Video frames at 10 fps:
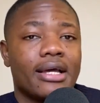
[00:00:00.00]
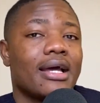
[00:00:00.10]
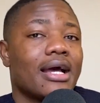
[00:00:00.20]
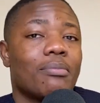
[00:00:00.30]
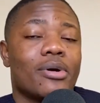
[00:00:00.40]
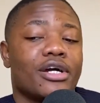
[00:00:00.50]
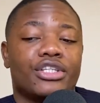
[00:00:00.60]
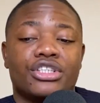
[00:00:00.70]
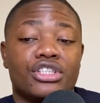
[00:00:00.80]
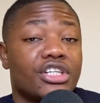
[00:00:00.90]
about
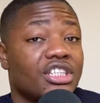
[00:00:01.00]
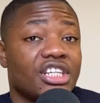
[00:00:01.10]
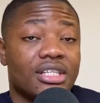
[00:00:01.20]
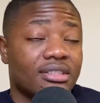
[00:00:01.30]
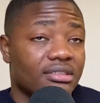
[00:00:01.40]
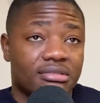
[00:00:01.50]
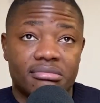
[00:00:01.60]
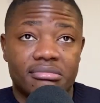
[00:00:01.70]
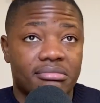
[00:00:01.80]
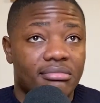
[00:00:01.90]
certain
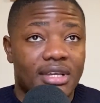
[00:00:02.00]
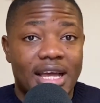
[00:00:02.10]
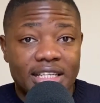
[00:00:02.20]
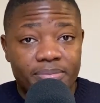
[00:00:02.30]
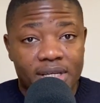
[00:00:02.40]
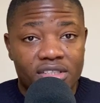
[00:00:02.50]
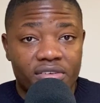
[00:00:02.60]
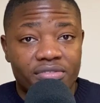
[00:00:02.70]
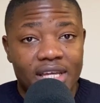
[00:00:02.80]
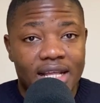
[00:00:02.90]
aspects of
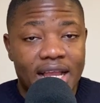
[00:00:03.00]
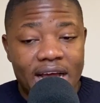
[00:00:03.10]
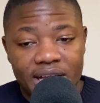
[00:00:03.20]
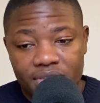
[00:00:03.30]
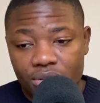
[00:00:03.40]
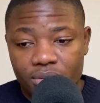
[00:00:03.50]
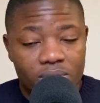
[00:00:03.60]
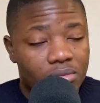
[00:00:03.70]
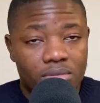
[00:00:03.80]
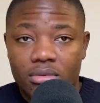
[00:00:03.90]
their lives,
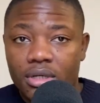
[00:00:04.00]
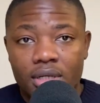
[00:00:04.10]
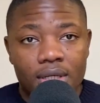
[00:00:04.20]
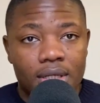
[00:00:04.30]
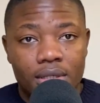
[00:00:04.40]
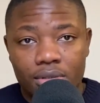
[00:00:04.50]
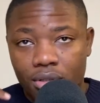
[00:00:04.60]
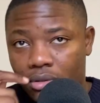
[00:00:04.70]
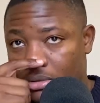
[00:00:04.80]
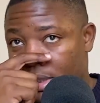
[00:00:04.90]
or,
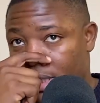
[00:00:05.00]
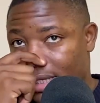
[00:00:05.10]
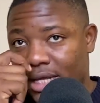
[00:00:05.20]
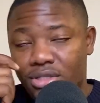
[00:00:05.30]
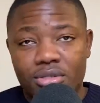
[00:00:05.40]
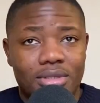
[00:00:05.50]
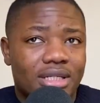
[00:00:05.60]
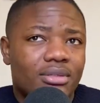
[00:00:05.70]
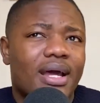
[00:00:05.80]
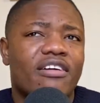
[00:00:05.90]
and so that's
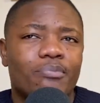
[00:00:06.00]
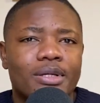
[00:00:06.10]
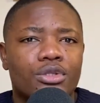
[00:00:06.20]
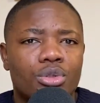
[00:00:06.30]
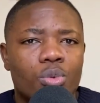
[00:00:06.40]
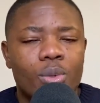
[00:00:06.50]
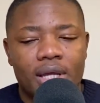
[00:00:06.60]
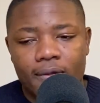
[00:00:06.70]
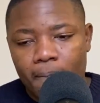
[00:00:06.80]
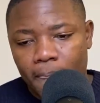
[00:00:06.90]
what I've been
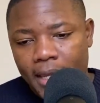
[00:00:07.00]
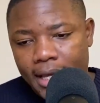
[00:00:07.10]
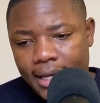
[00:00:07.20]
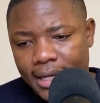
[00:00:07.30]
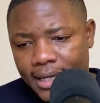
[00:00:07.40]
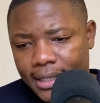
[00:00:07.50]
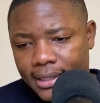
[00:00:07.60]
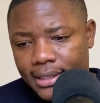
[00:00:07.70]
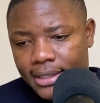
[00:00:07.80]
doing. And